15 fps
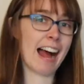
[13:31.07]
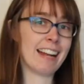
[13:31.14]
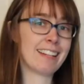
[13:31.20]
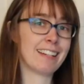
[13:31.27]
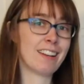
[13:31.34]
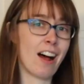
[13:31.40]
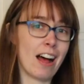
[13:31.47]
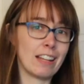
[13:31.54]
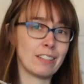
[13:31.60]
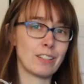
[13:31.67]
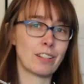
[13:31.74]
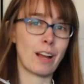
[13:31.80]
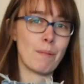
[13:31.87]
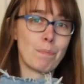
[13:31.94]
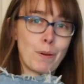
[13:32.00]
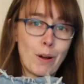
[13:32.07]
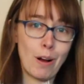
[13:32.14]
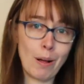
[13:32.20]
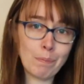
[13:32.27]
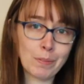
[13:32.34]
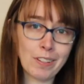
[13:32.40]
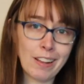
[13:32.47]
I did not look up
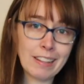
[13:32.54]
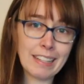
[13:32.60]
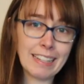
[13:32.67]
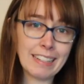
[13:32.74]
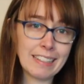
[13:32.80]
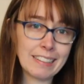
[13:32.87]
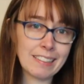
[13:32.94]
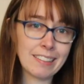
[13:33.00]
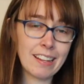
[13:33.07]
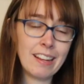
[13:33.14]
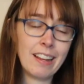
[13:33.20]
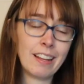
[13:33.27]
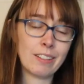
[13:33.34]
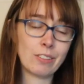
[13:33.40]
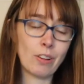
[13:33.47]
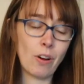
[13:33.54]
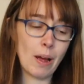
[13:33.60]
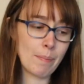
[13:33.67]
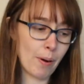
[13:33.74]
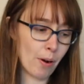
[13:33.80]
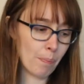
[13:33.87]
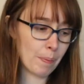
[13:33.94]
comps on these, so
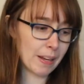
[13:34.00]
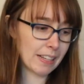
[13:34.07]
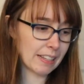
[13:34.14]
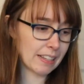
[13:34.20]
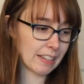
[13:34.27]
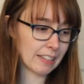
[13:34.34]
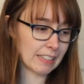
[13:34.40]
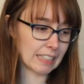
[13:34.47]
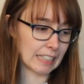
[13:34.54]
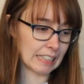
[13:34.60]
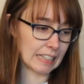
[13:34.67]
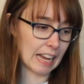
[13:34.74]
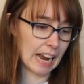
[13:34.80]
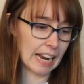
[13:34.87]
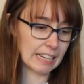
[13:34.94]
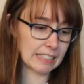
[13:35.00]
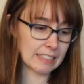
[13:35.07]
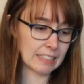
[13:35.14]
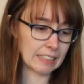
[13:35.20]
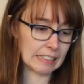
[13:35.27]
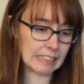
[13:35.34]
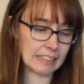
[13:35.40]
I'm hoping
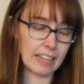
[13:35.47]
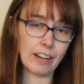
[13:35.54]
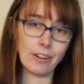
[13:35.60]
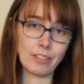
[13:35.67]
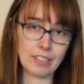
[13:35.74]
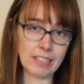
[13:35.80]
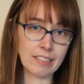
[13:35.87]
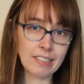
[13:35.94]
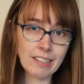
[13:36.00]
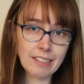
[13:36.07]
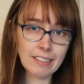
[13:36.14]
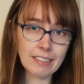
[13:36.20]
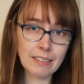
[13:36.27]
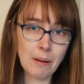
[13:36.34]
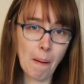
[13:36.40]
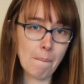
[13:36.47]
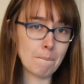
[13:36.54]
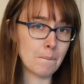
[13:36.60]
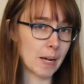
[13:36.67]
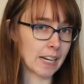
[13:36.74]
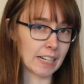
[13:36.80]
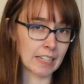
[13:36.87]
that they are decent,
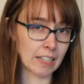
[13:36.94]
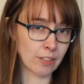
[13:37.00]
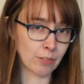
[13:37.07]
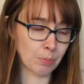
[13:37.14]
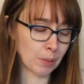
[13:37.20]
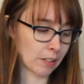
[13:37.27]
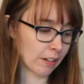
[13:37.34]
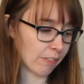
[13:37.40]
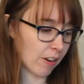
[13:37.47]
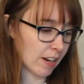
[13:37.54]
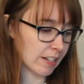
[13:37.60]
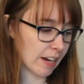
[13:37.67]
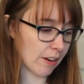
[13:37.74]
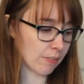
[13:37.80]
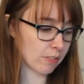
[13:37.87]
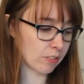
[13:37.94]
but I guess we're gonna find out.